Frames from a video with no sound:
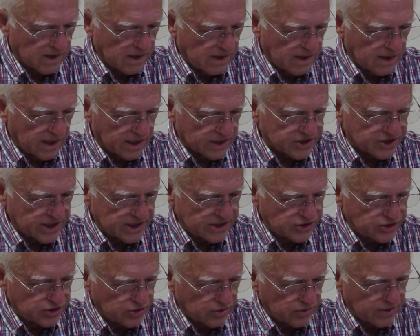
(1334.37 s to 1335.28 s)
a
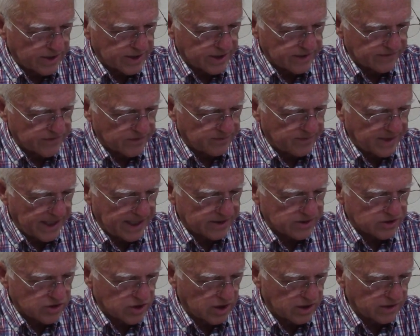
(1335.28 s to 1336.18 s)
centurion of the
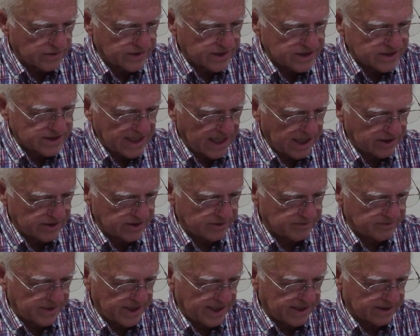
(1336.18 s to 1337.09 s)
band called the Italian
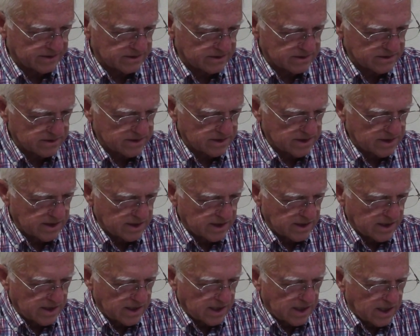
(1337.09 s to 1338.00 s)
Band,
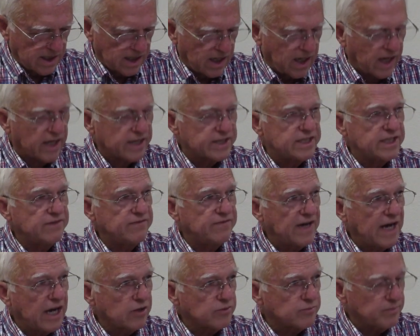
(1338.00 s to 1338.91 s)
a
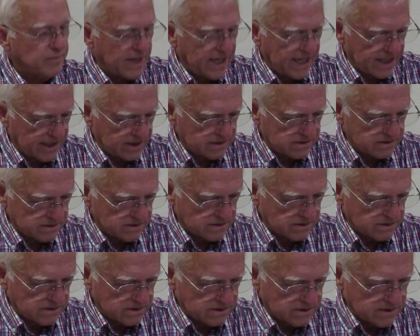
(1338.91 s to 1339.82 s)
devout man,
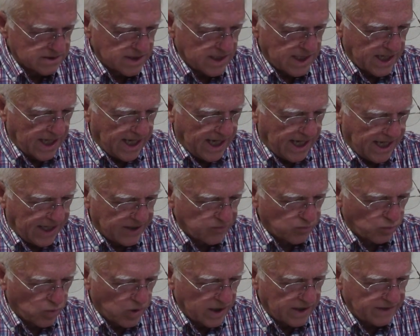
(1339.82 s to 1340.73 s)

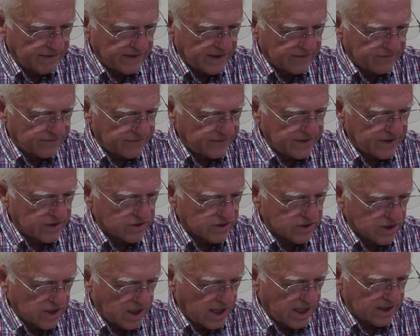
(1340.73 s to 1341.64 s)
and one that feared
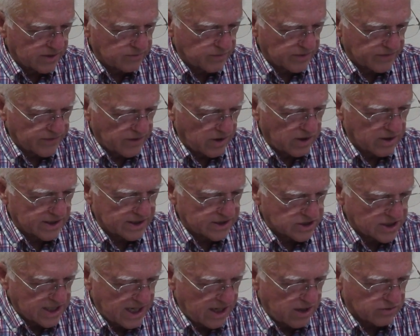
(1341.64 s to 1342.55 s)
God with all
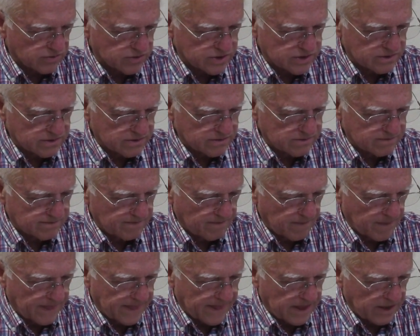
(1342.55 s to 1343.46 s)
his house,
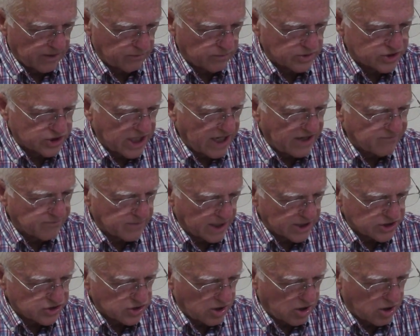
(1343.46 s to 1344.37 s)
which gave
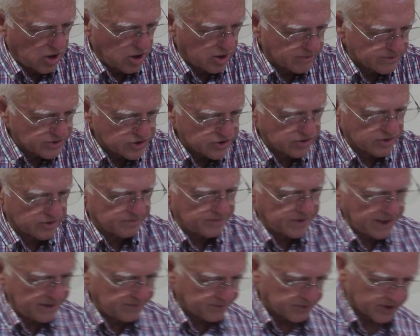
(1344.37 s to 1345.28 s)
much alms to the
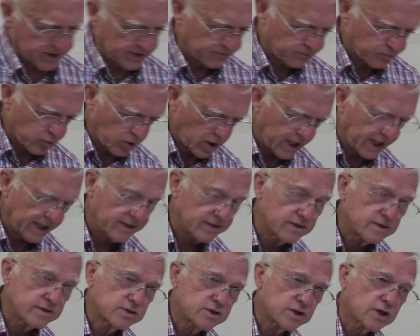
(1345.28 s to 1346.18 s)
people and prayed
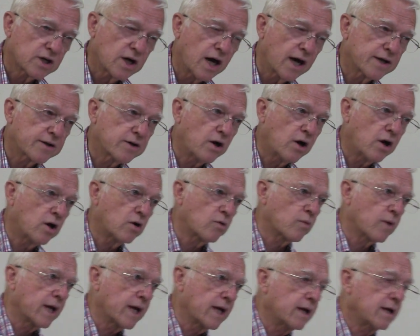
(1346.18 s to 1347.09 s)
to God
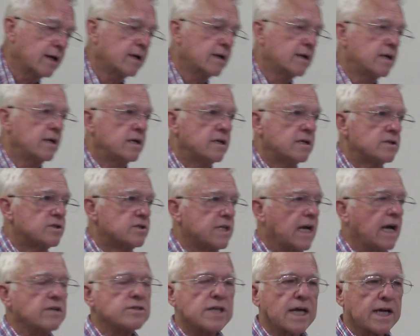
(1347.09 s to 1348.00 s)
always.
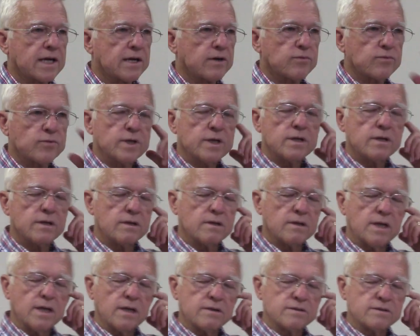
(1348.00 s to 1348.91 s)
Sounds like a real,
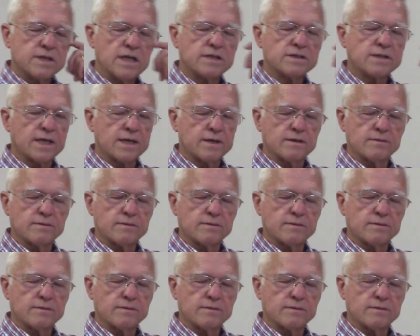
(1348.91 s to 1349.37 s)
uh, sounds like a,